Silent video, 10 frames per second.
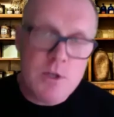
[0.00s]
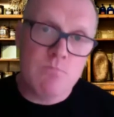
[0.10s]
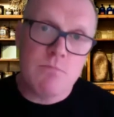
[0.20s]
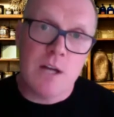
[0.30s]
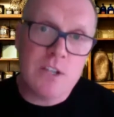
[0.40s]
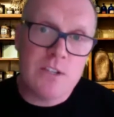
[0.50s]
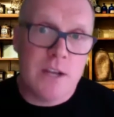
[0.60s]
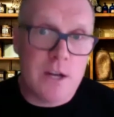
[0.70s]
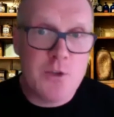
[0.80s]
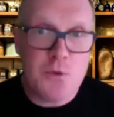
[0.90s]
I just said
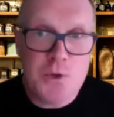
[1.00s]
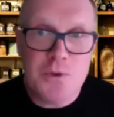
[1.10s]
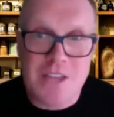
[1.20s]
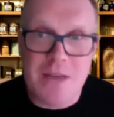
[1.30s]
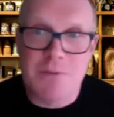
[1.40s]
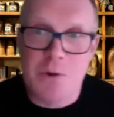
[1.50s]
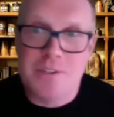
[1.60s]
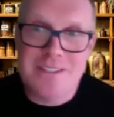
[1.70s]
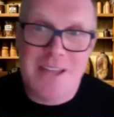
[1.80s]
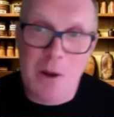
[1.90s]
I do use
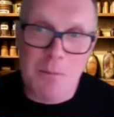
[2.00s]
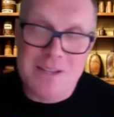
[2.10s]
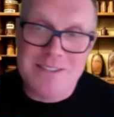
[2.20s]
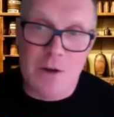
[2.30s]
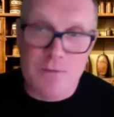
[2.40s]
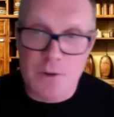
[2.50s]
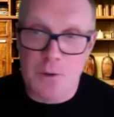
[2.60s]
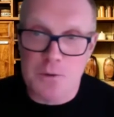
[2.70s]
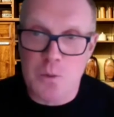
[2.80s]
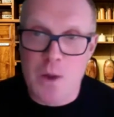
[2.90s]
hypnosis to help myself
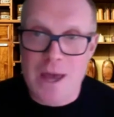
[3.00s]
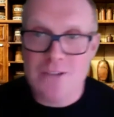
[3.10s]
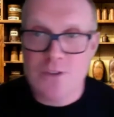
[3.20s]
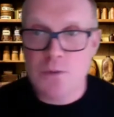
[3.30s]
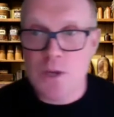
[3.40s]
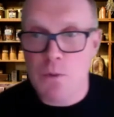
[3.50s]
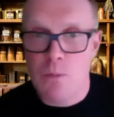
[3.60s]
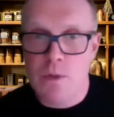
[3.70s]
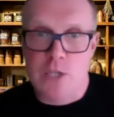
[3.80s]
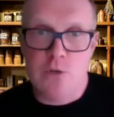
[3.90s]
along the way. So,
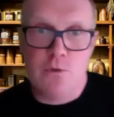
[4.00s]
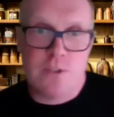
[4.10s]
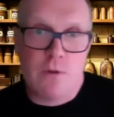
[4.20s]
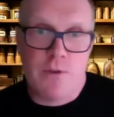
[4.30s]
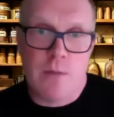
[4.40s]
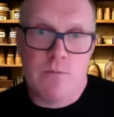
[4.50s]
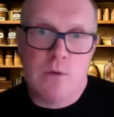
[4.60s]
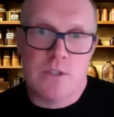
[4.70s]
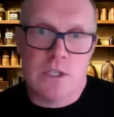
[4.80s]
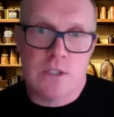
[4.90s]
we can use
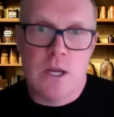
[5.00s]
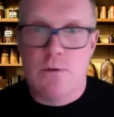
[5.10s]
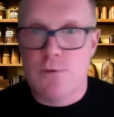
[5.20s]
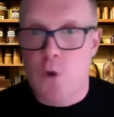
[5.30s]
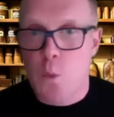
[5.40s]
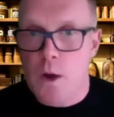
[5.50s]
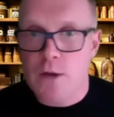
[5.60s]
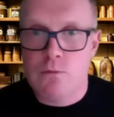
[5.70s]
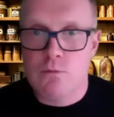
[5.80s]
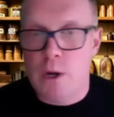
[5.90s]
self-hypnosis for a
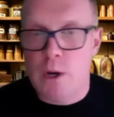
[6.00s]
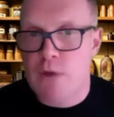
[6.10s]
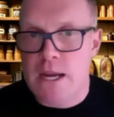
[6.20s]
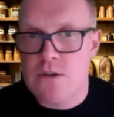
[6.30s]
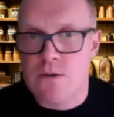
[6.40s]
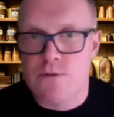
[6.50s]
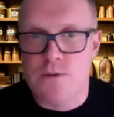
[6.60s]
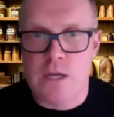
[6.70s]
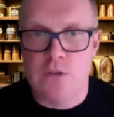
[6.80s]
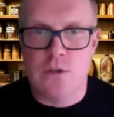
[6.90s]
wide range of
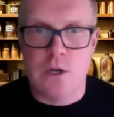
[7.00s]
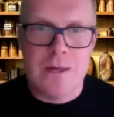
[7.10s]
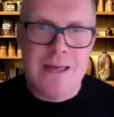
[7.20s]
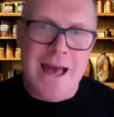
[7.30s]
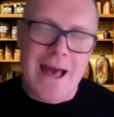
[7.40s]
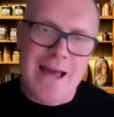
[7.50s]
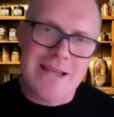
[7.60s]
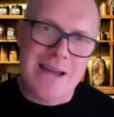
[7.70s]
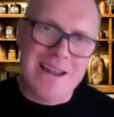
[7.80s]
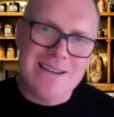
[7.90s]
things,
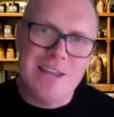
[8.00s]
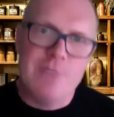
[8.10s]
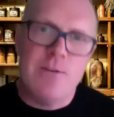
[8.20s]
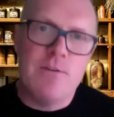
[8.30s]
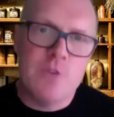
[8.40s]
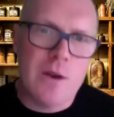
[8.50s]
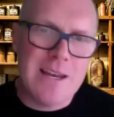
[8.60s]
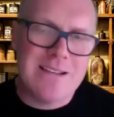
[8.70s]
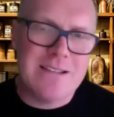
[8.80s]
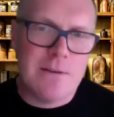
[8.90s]
and if not
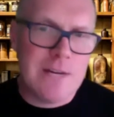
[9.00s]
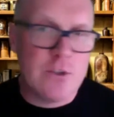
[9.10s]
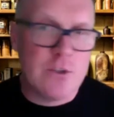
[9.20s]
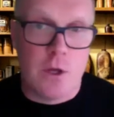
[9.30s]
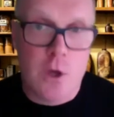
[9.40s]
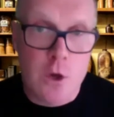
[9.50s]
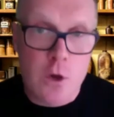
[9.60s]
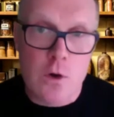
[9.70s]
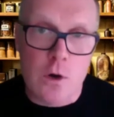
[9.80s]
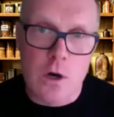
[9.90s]
necessarily to
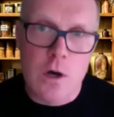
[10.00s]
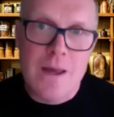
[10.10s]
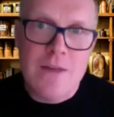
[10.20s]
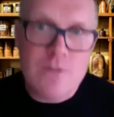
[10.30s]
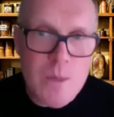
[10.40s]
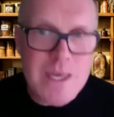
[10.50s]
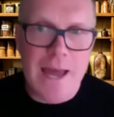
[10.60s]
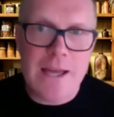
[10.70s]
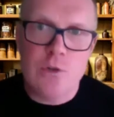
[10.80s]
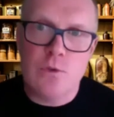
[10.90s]
cure, then we
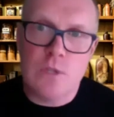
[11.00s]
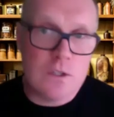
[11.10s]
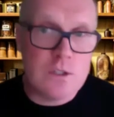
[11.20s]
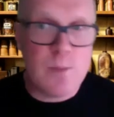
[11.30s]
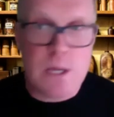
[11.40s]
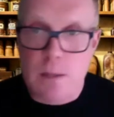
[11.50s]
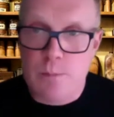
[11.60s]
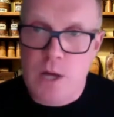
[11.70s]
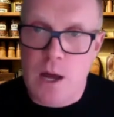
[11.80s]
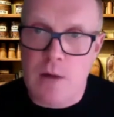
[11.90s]
can use it to speed up
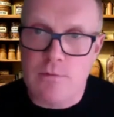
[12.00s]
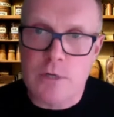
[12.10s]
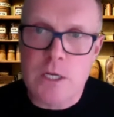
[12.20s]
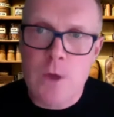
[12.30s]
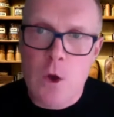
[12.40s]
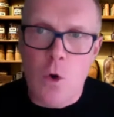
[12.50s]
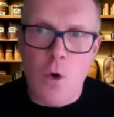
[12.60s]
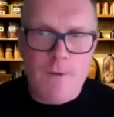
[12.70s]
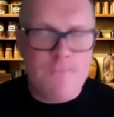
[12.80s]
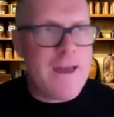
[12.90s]
recovery or
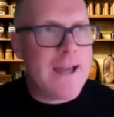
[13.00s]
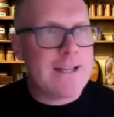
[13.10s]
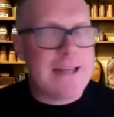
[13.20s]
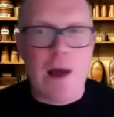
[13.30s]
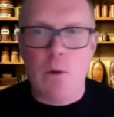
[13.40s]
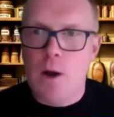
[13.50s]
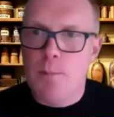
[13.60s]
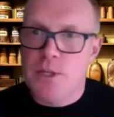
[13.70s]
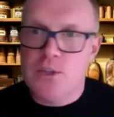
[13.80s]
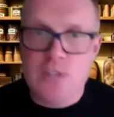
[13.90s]
affect our
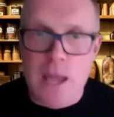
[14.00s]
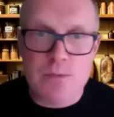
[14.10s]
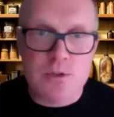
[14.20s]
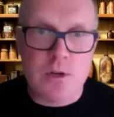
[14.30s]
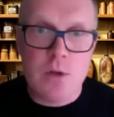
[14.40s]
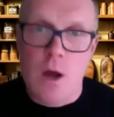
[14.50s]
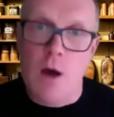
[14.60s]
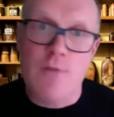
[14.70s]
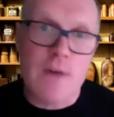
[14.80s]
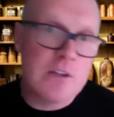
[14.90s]
perception
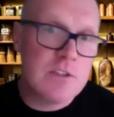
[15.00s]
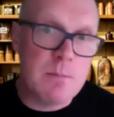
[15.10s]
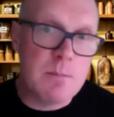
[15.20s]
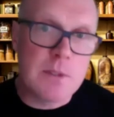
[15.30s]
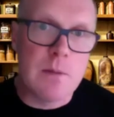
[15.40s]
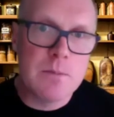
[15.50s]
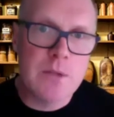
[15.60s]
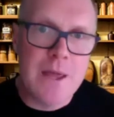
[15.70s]
of our symptoms,